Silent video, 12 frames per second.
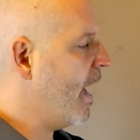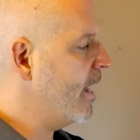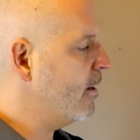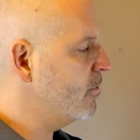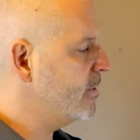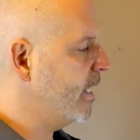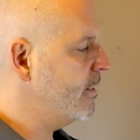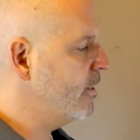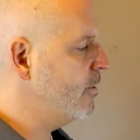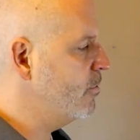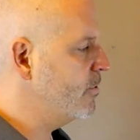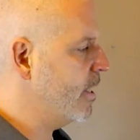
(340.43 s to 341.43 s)
I don't tend to
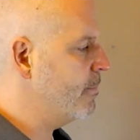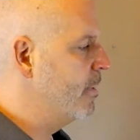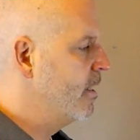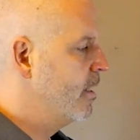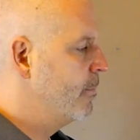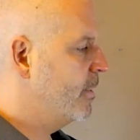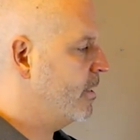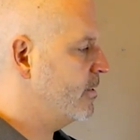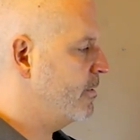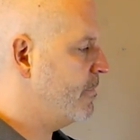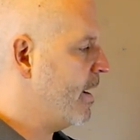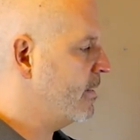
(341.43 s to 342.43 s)
use them because
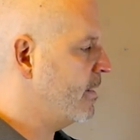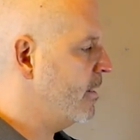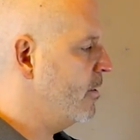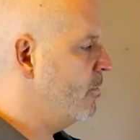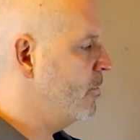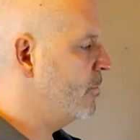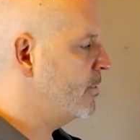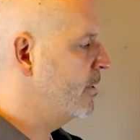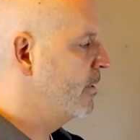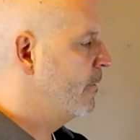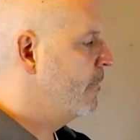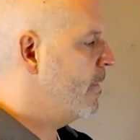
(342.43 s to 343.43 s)
of the fact I use
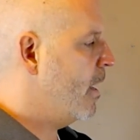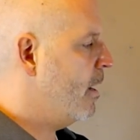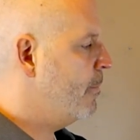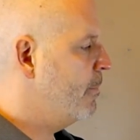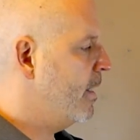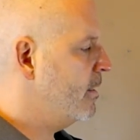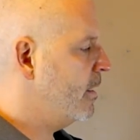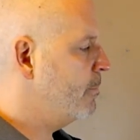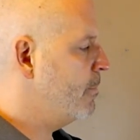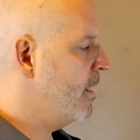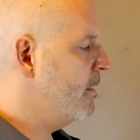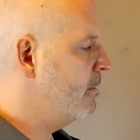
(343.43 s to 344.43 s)
mainly
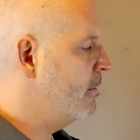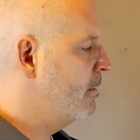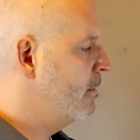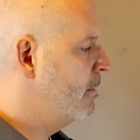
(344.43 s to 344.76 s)
min